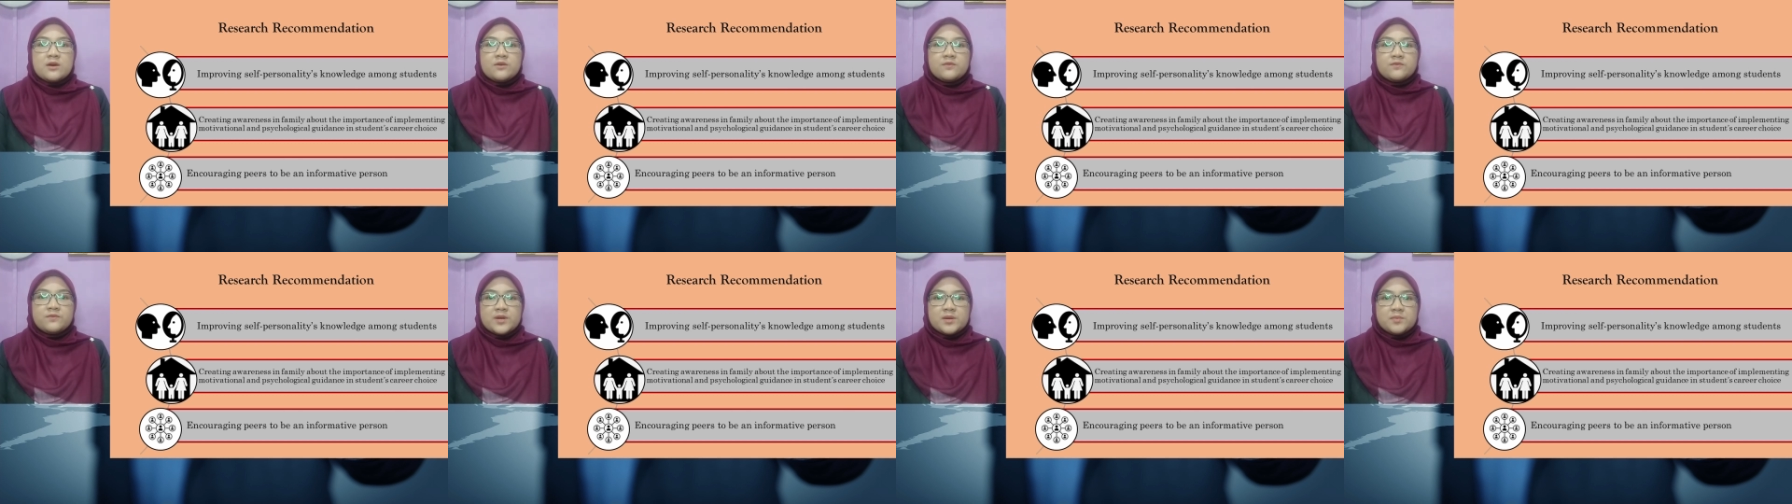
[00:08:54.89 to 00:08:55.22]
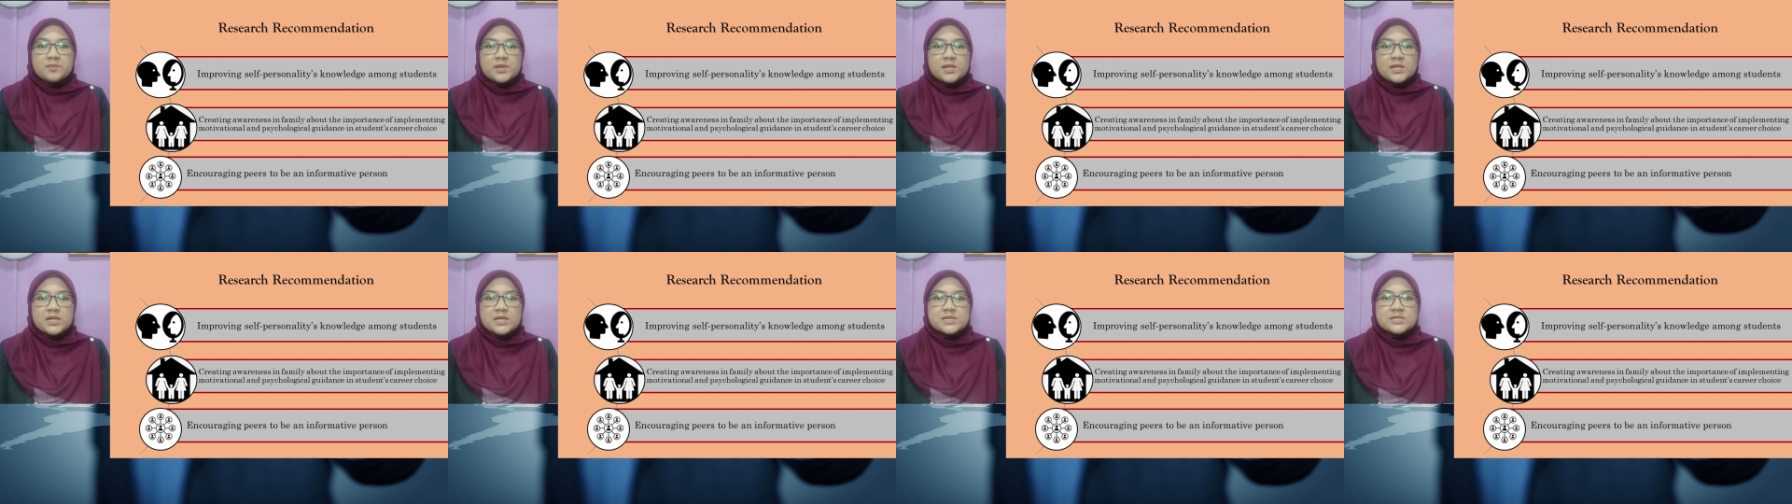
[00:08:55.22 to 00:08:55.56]

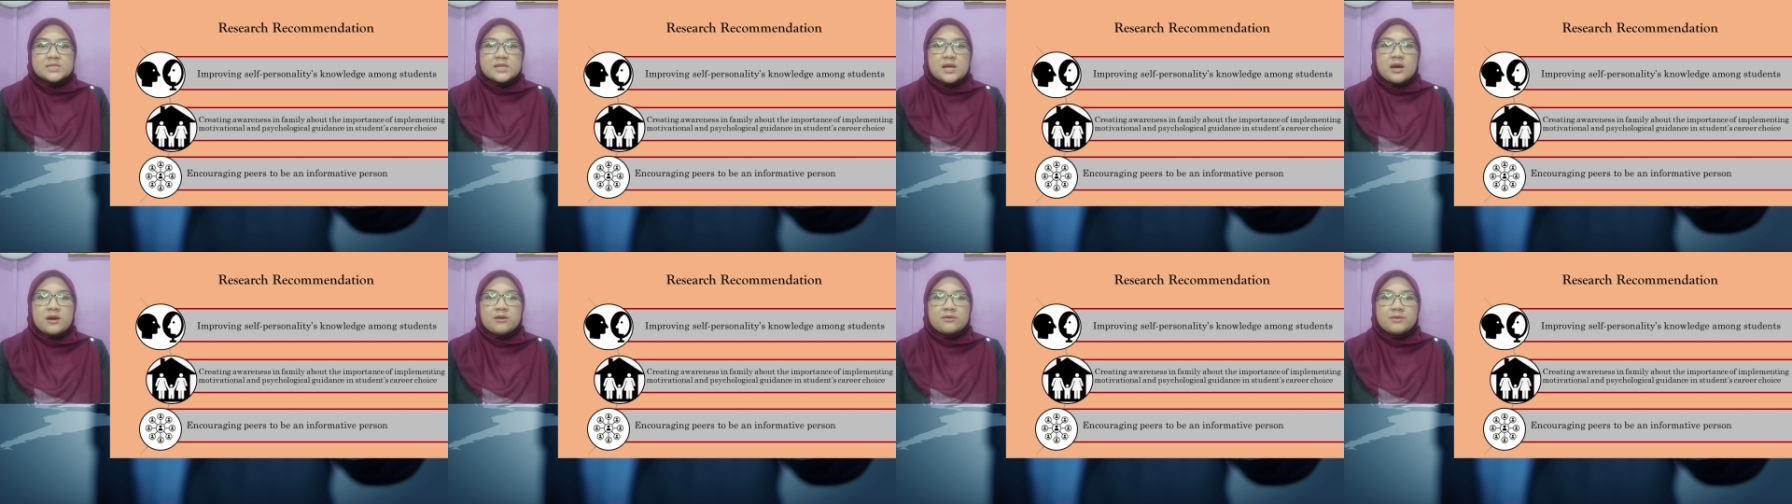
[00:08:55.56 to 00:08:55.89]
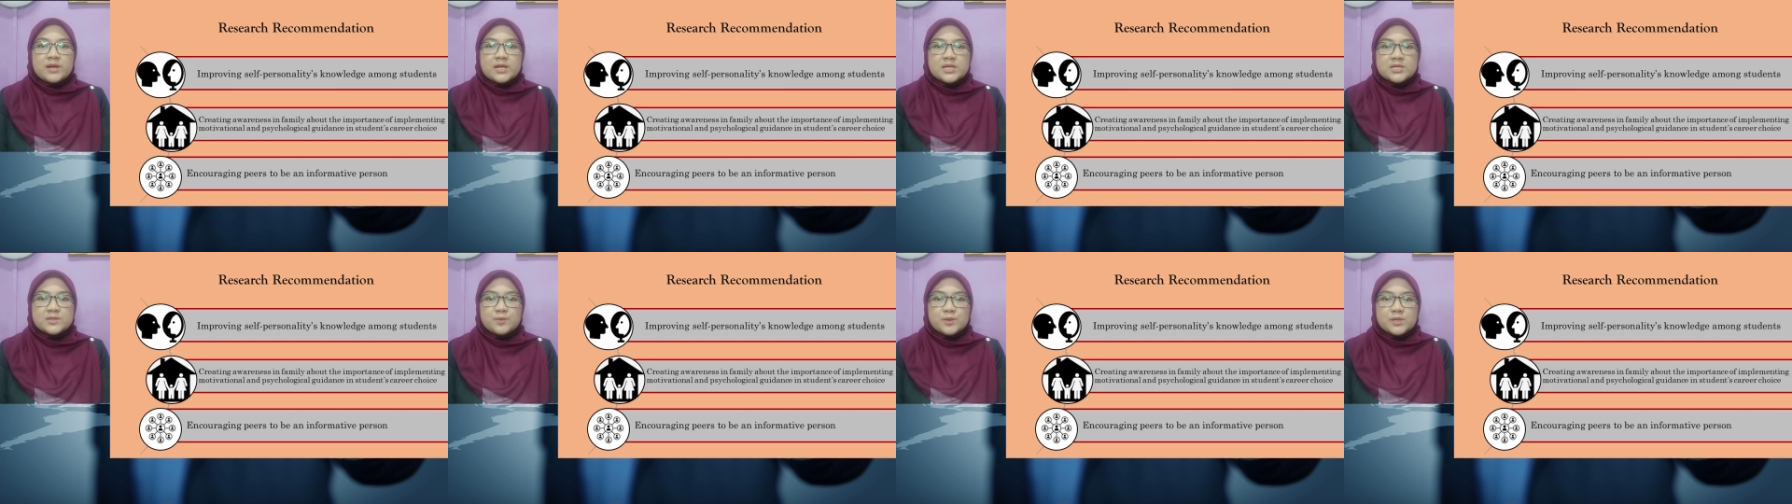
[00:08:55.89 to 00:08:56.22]
Families are
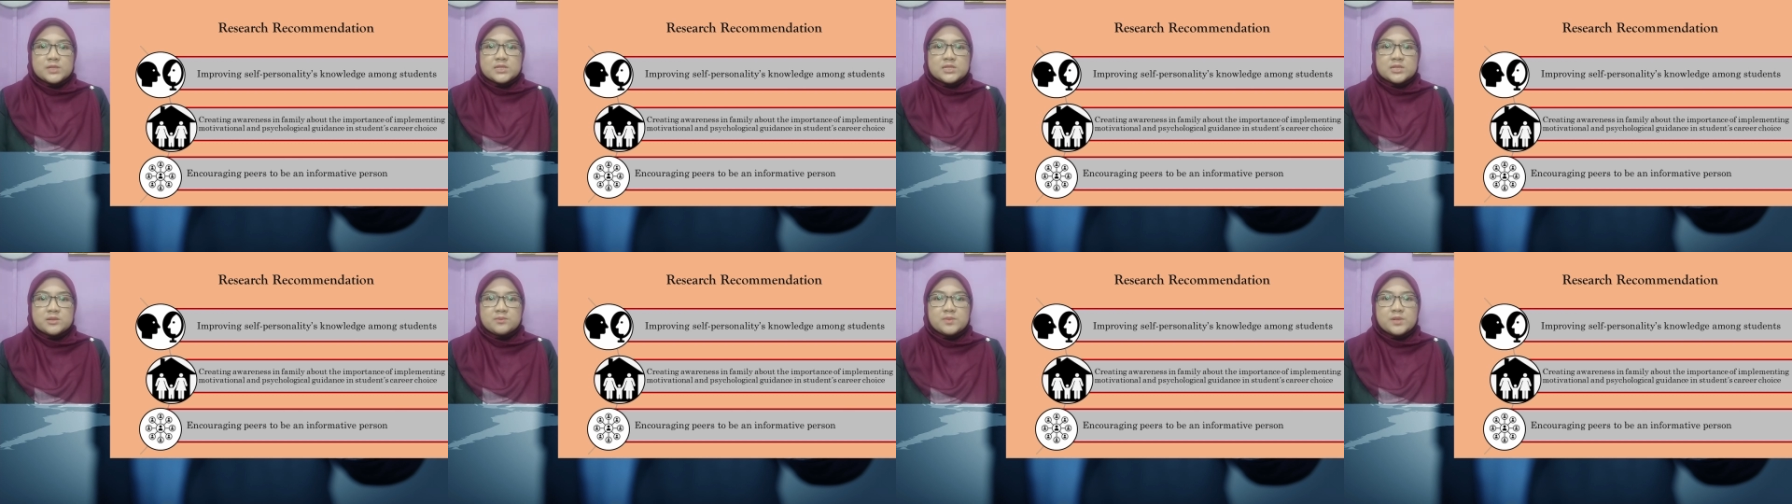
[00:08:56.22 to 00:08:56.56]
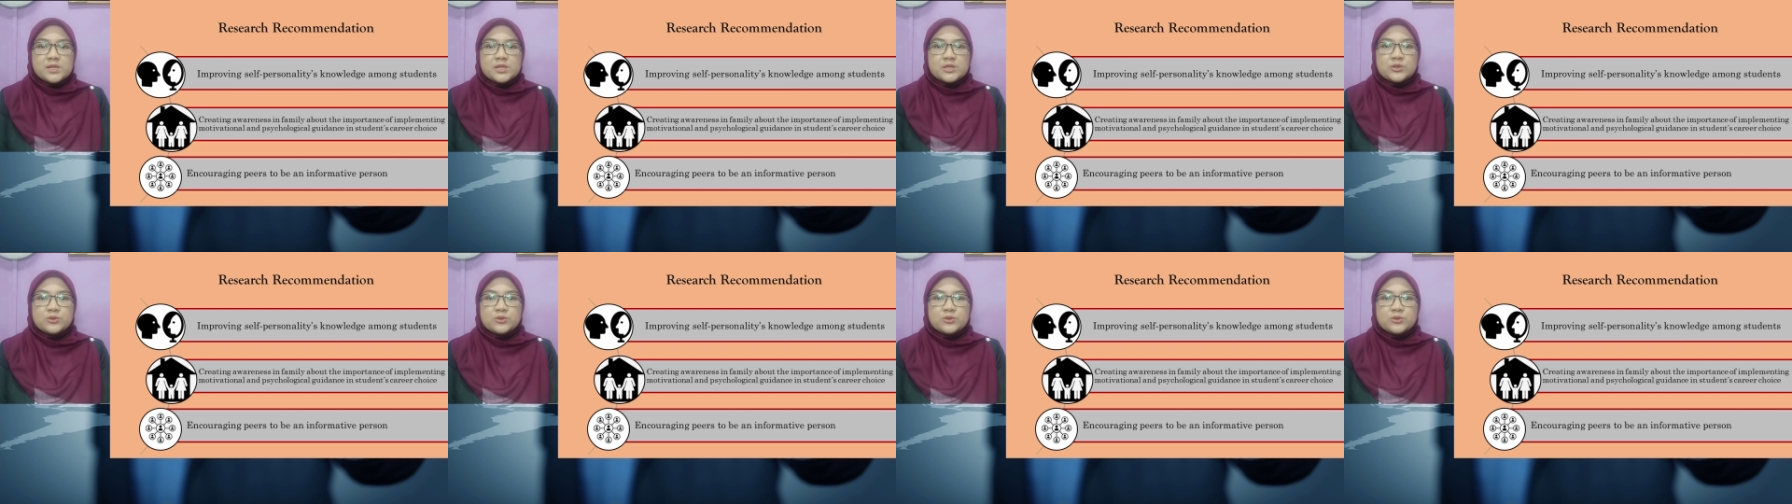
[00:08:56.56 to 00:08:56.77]
responsible